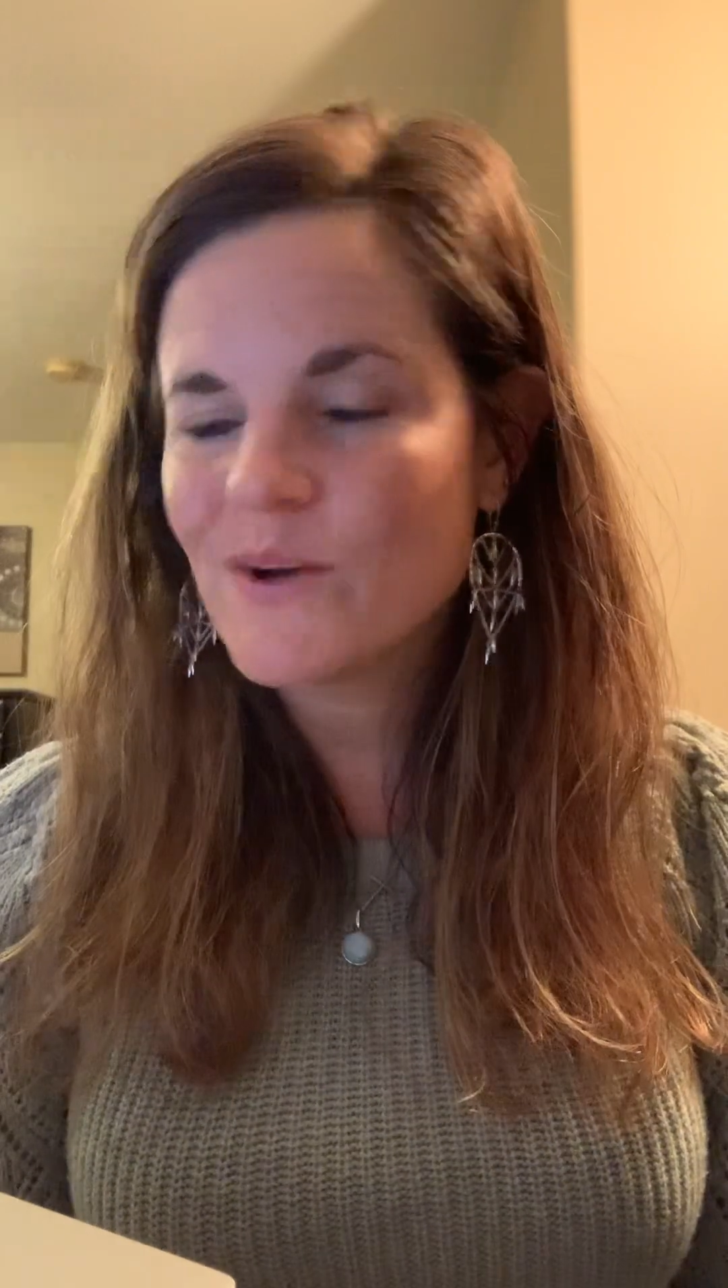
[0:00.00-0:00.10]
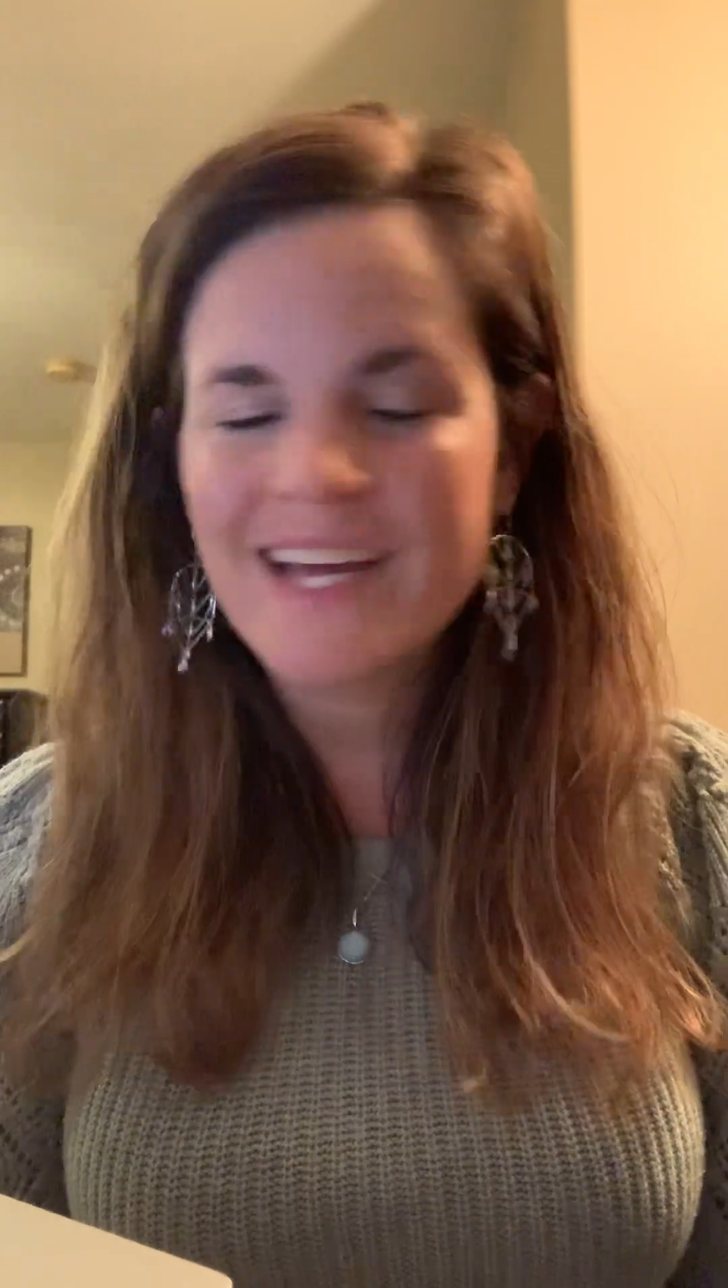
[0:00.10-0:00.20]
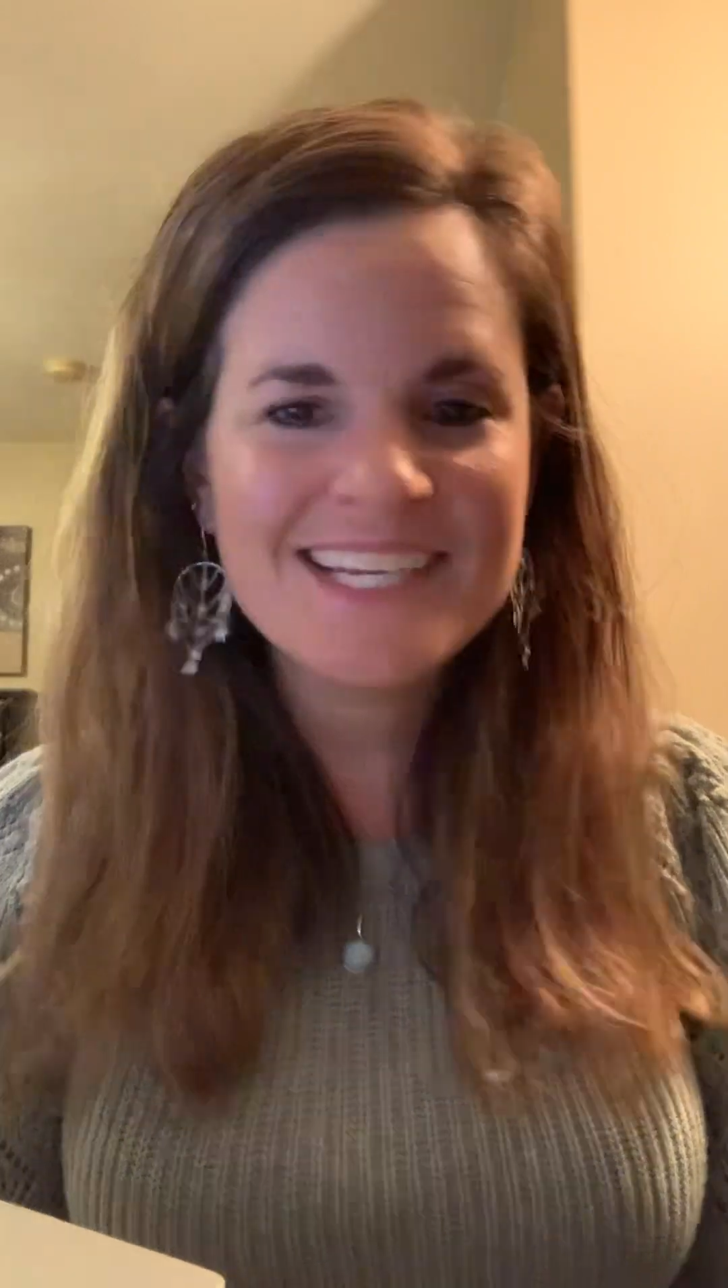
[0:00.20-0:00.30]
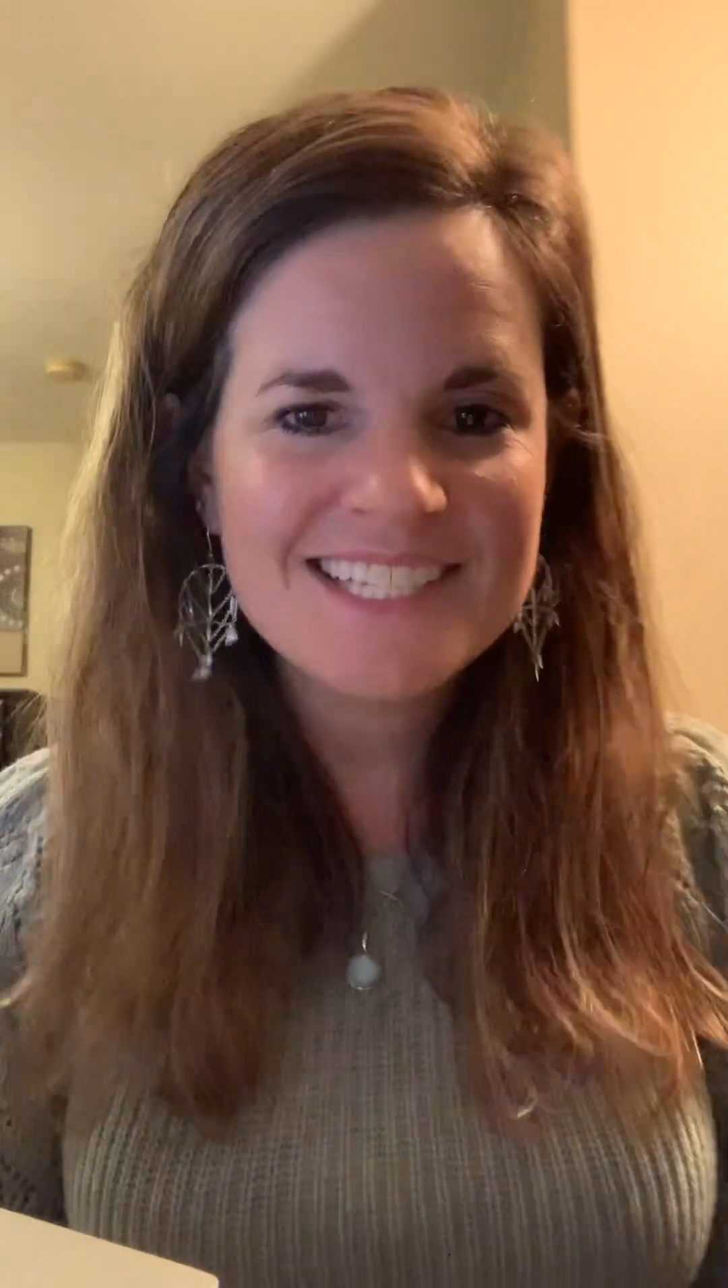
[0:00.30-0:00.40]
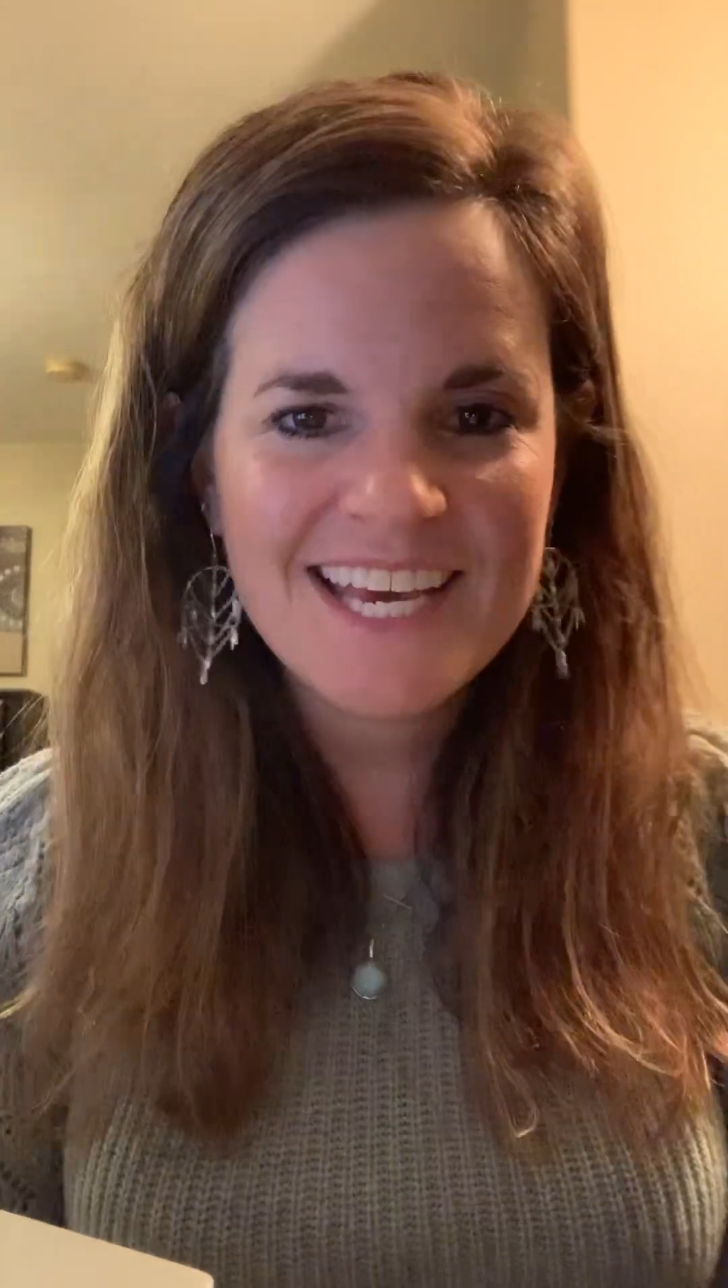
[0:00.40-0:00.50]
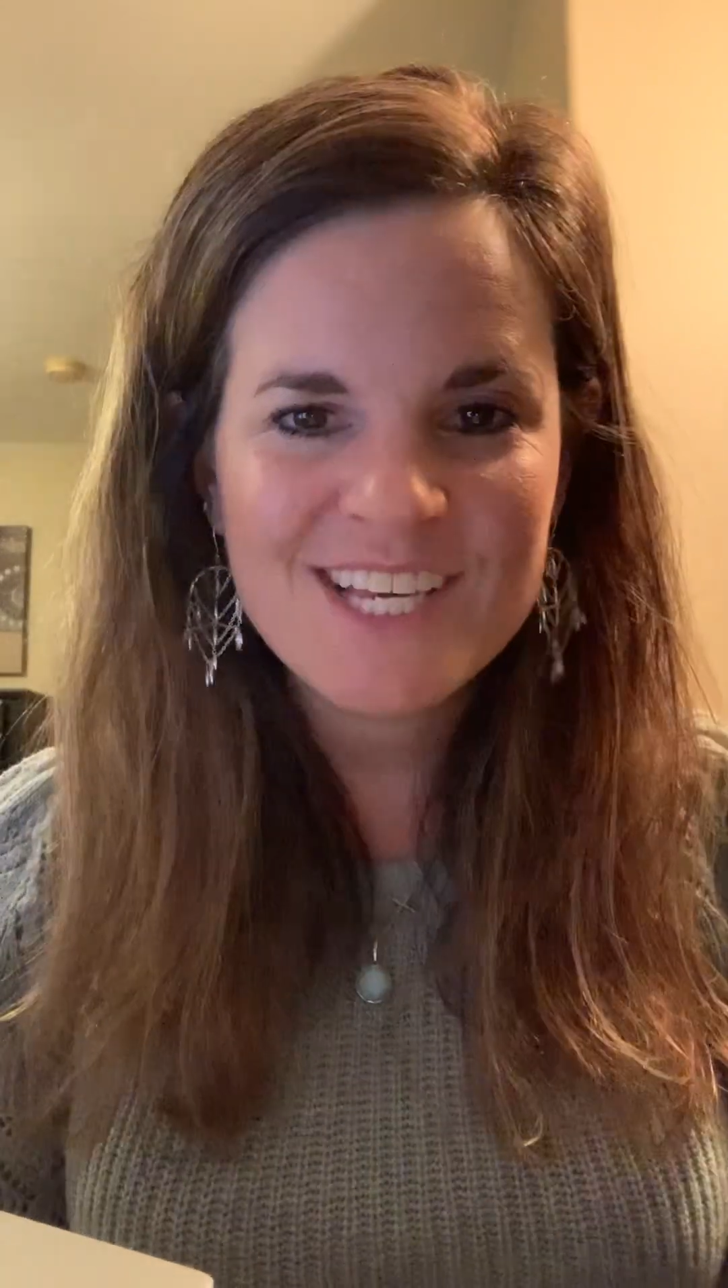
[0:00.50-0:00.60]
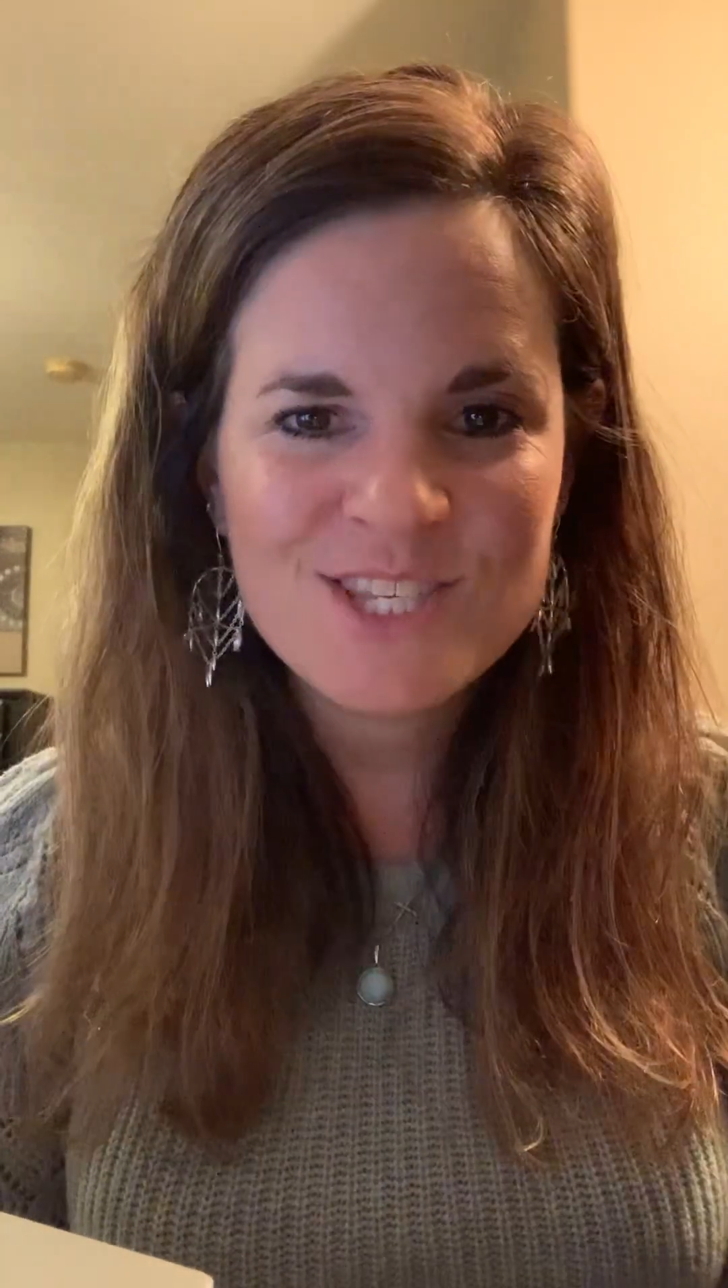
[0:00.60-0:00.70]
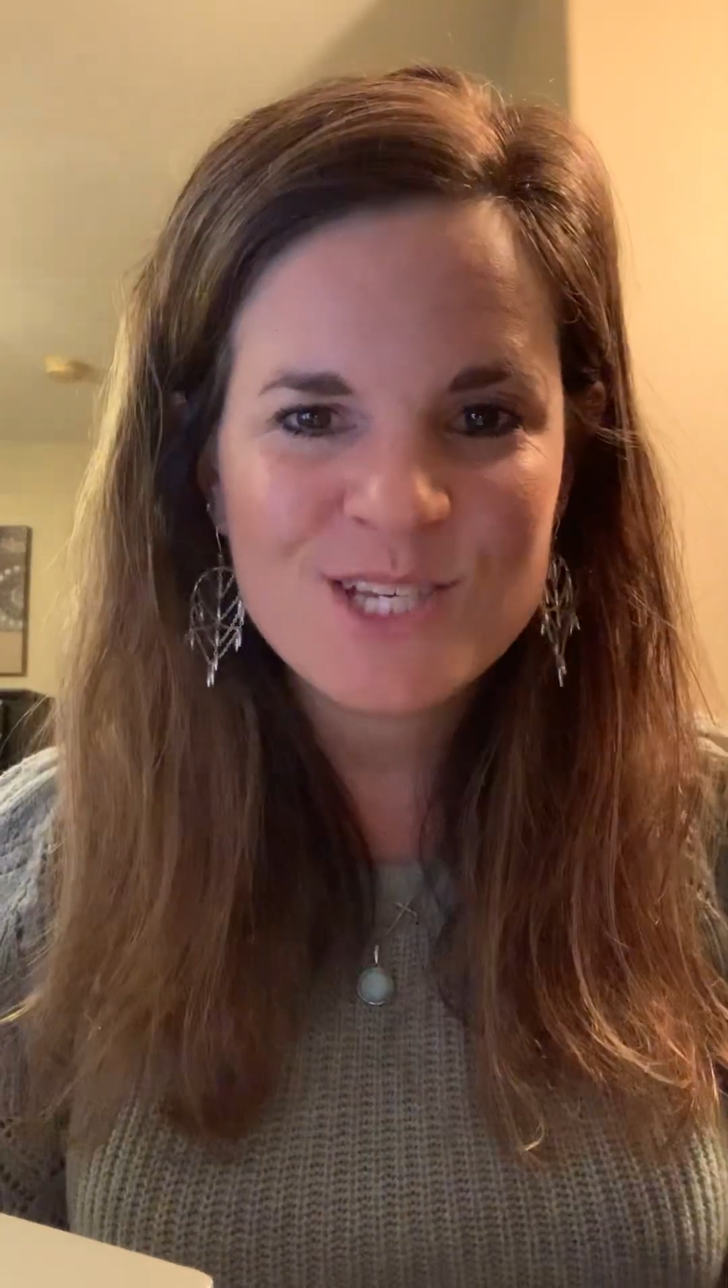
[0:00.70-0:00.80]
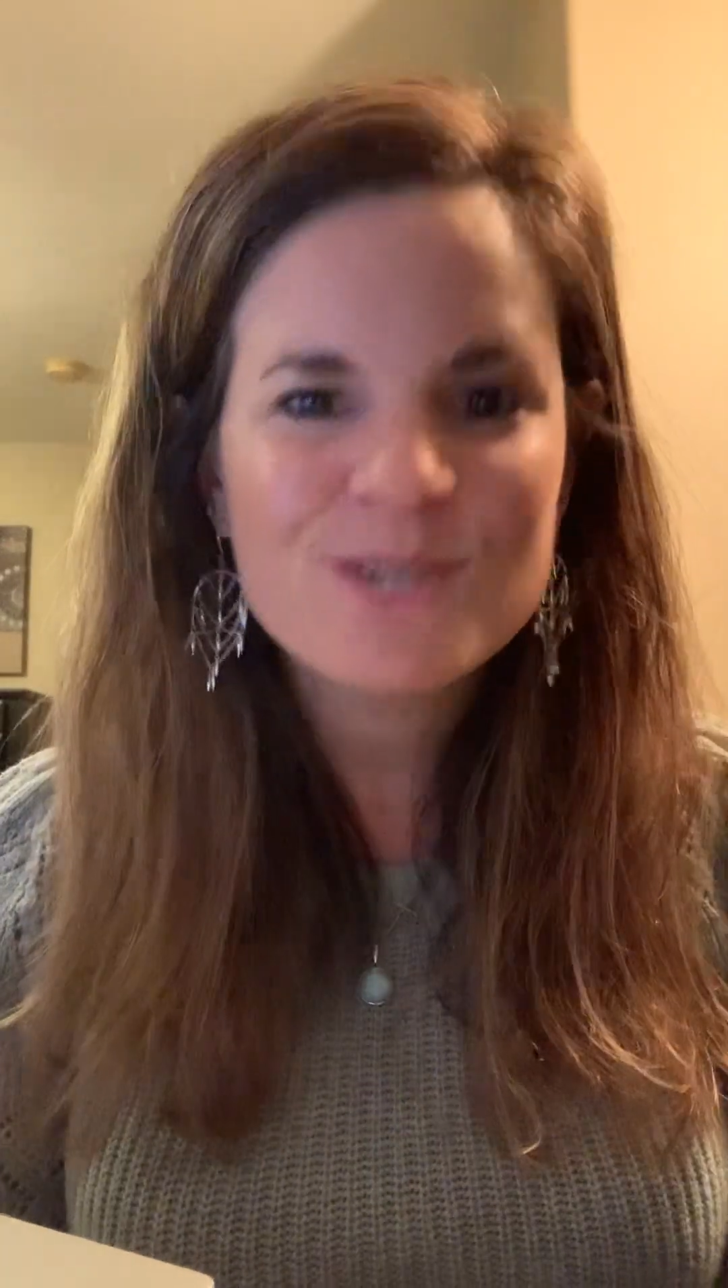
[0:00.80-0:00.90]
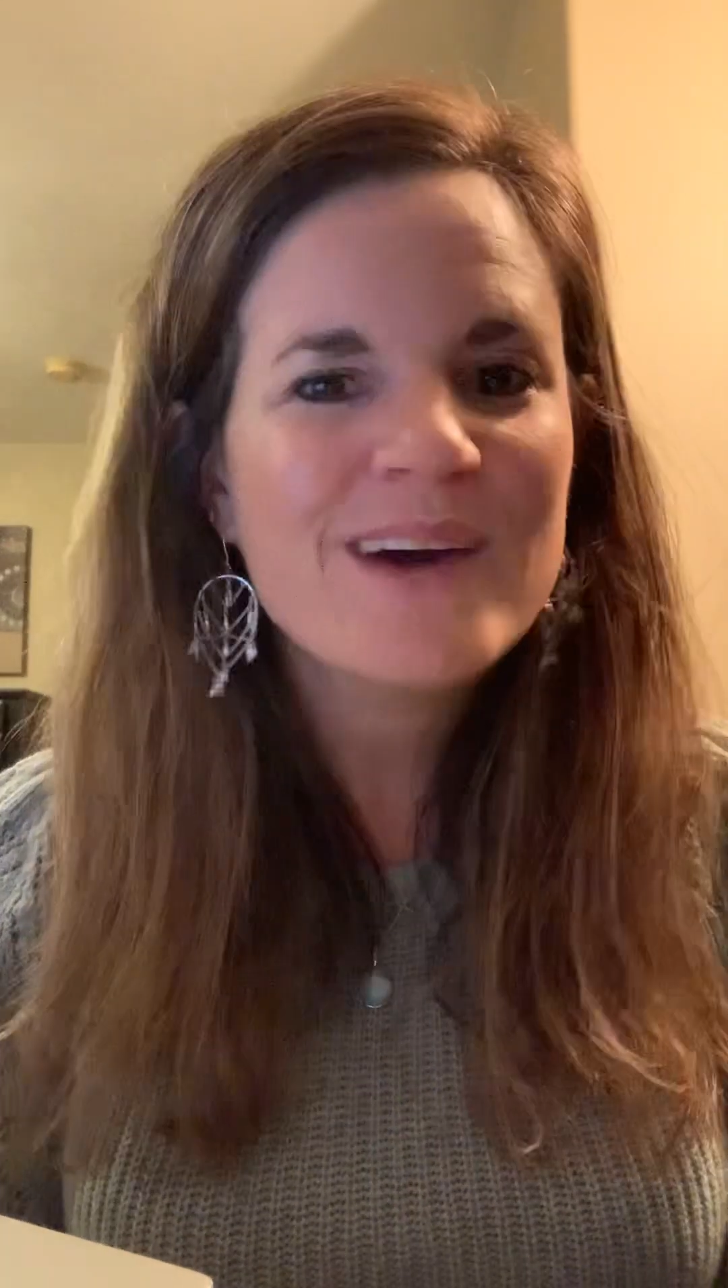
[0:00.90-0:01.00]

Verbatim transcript: and he takes you